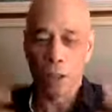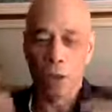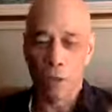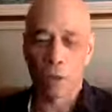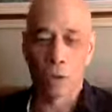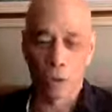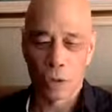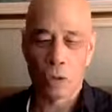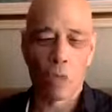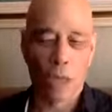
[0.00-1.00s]
in your own
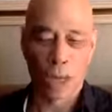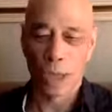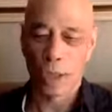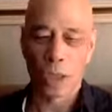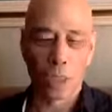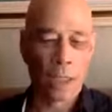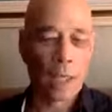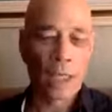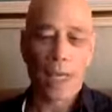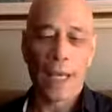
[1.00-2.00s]
terminology.
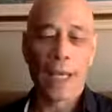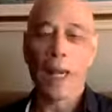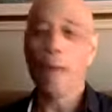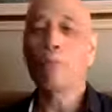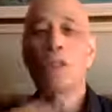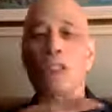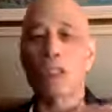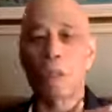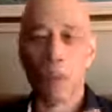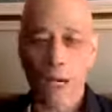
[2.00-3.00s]
And I'm
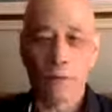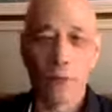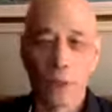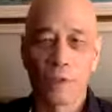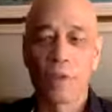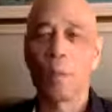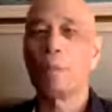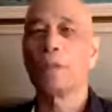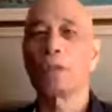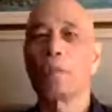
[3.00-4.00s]
respectful of
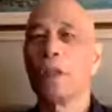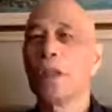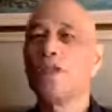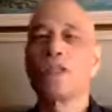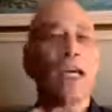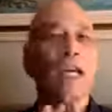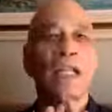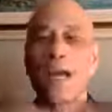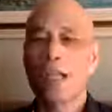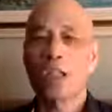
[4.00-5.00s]
people's beliefs.
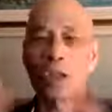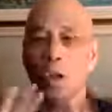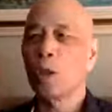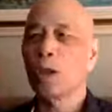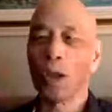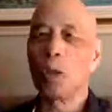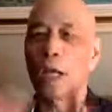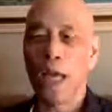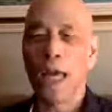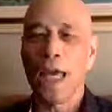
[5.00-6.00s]
That's totally
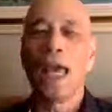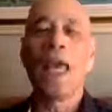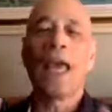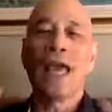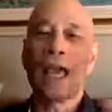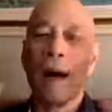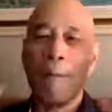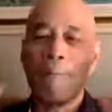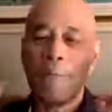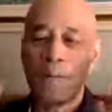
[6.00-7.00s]
okay. And
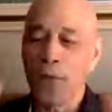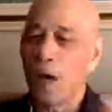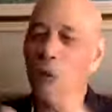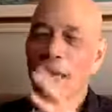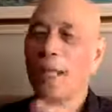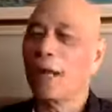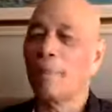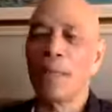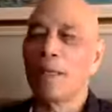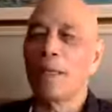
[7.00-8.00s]
I'm fine. I
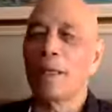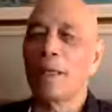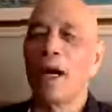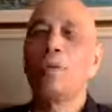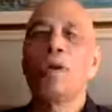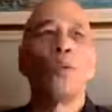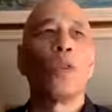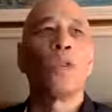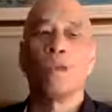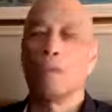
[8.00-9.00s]
mean, I'm good
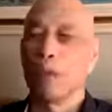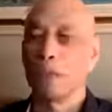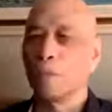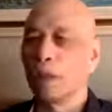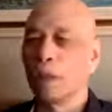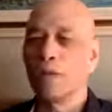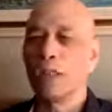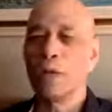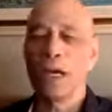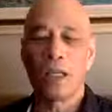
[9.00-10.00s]
with everybody's beliefs.
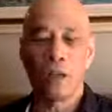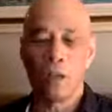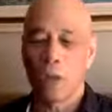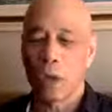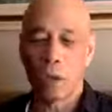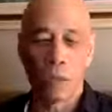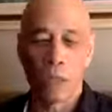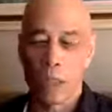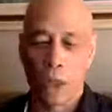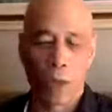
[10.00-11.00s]
You guys who've worked with
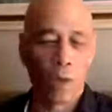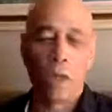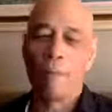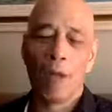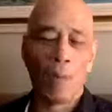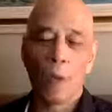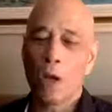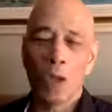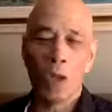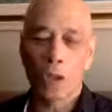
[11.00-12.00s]
me know I'm
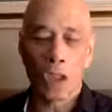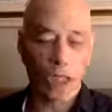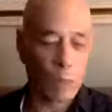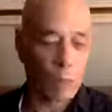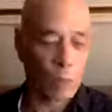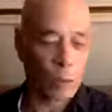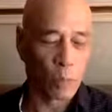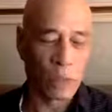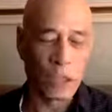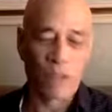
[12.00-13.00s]
not here to change people's
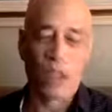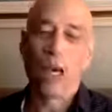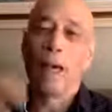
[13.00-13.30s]
beliefs,